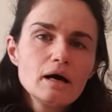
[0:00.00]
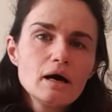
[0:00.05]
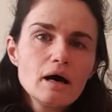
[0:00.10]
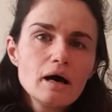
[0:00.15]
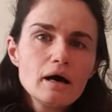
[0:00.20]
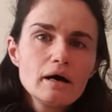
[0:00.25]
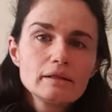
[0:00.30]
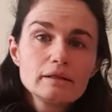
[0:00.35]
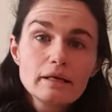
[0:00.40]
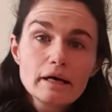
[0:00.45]

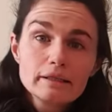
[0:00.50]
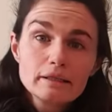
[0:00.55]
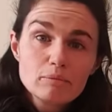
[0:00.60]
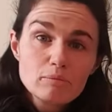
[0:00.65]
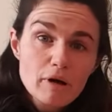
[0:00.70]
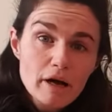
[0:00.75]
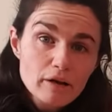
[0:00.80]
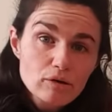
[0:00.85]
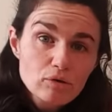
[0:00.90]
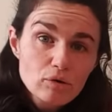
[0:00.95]
at like the
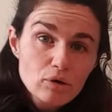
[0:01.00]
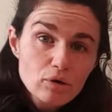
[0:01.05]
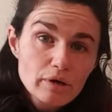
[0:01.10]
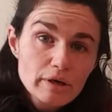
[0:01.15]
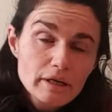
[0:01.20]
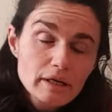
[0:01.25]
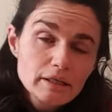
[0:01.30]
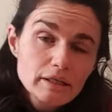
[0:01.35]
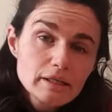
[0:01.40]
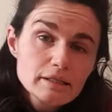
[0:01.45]

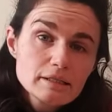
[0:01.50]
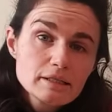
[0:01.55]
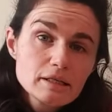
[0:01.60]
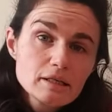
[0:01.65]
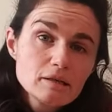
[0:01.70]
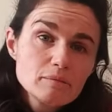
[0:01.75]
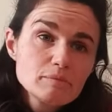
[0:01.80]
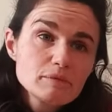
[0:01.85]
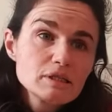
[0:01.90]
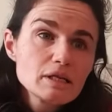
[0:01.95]

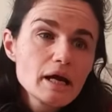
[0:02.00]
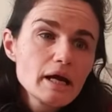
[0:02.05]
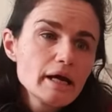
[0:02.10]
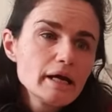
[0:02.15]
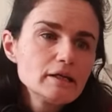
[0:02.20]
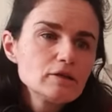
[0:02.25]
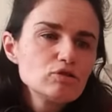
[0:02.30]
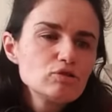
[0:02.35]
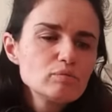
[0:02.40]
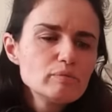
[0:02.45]
microorganisms
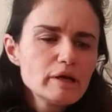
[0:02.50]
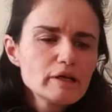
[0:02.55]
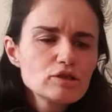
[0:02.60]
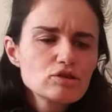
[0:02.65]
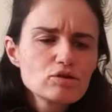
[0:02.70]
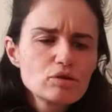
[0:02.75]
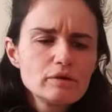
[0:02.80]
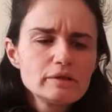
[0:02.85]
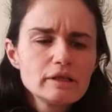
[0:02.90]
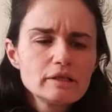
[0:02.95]
and to make
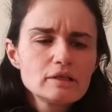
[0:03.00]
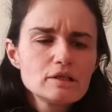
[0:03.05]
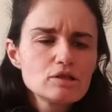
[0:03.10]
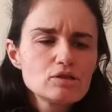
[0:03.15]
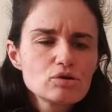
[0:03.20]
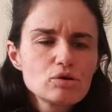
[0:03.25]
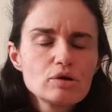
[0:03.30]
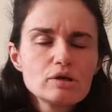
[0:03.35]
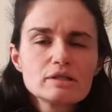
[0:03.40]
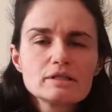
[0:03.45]
sure that the
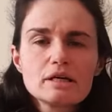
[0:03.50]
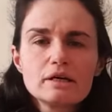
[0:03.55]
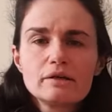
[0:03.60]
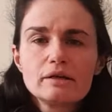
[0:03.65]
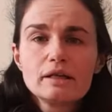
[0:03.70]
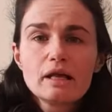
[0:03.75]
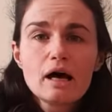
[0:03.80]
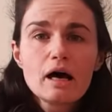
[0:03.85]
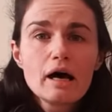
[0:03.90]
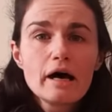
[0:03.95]
soils are
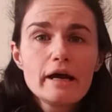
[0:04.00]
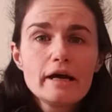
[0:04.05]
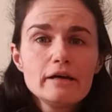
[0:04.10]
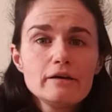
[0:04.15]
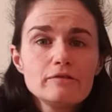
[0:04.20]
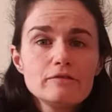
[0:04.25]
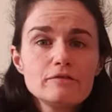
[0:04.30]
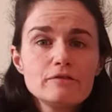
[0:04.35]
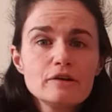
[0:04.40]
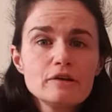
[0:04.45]
alive.
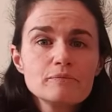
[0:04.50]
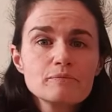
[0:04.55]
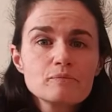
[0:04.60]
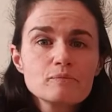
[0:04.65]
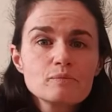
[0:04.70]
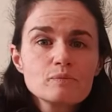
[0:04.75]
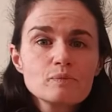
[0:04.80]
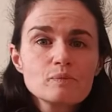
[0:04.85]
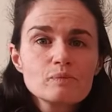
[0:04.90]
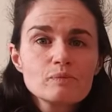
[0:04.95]

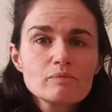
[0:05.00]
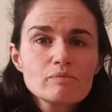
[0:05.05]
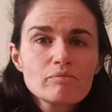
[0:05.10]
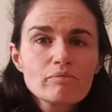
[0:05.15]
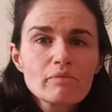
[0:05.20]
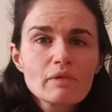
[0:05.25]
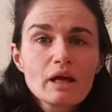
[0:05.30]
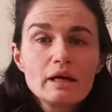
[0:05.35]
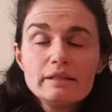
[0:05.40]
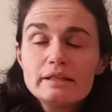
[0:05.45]

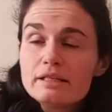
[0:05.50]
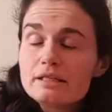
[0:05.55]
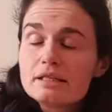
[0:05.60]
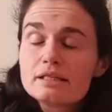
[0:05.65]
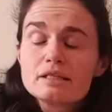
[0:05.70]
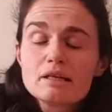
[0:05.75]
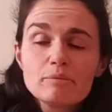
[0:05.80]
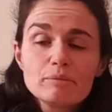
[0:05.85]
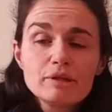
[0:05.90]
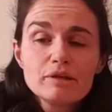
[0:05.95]
And this is
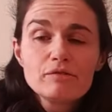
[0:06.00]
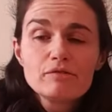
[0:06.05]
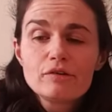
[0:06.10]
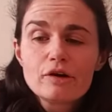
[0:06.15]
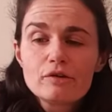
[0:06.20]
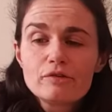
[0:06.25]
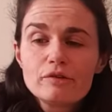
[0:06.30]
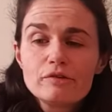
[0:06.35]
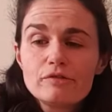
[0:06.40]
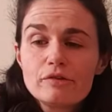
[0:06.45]
something
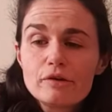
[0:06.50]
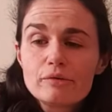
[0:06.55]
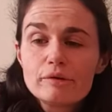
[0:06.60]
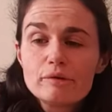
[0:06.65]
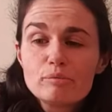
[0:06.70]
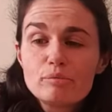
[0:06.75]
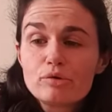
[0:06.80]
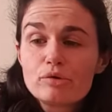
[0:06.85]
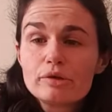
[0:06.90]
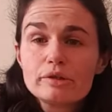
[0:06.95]
very, very
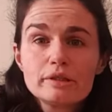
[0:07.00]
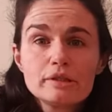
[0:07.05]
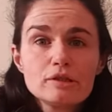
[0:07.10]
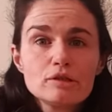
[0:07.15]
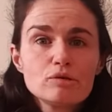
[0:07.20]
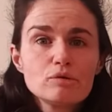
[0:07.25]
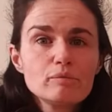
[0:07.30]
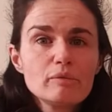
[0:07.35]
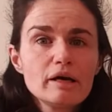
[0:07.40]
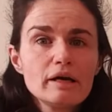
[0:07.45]
important to
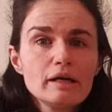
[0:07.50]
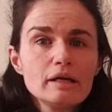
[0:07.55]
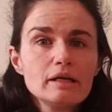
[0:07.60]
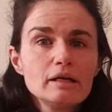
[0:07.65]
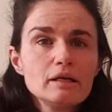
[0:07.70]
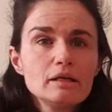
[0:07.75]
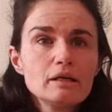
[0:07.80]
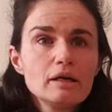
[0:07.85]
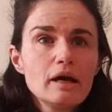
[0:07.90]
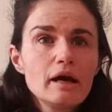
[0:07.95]

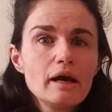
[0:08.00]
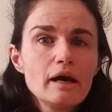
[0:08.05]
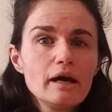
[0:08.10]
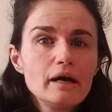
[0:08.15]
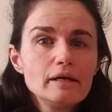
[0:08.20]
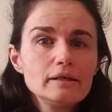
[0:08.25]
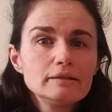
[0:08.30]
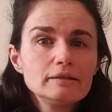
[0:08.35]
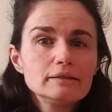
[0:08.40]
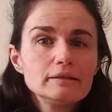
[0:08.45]
me,
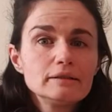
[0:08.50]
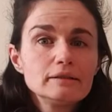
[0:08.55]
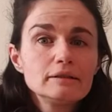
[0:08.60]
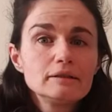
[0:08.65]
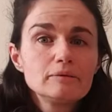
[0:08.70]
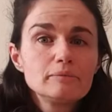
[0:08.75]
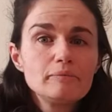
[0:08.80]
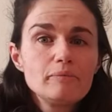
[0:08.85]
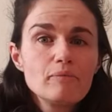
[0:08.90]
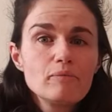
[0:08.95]
and
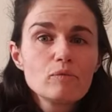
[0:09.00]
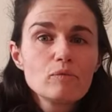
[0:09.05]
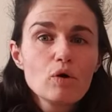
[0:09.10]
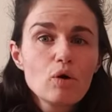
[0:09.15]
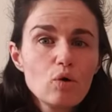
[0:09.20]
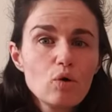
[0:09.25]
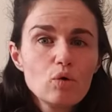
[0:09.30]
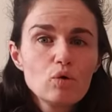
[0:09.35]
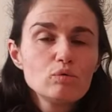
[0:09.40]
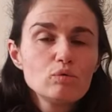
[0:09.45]

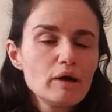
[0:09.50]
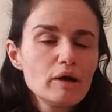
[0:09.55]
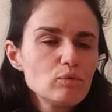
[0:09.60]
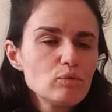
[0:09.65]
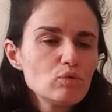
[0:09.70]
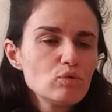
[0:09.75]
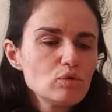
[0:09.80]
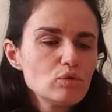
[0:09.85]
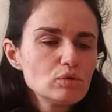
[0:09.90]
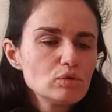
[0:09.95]
all my
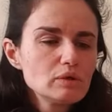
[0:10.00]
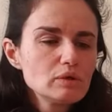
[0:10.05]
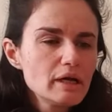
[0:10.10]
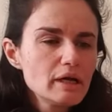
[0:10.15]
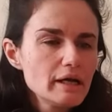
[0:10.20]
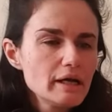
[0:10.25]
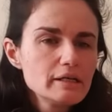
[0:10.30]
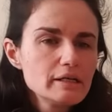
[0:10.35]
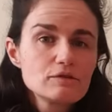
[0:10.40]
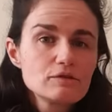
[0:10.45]
wool
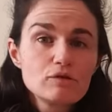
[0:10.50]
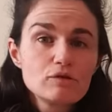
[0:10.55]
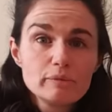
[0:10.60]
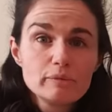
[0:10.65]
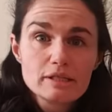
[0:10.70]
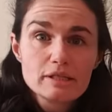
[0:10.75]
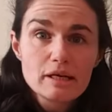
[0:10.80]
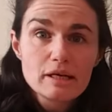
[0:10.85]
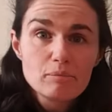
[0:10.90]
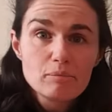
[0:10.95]
is from the
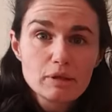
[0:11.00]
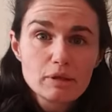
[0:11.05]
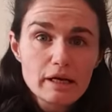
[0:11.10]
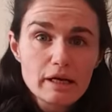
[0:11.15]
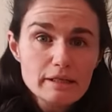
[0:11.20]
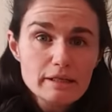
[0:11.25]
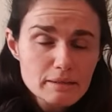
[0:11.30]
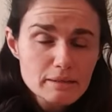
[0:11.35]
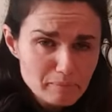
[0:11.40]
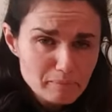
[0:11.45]
same place.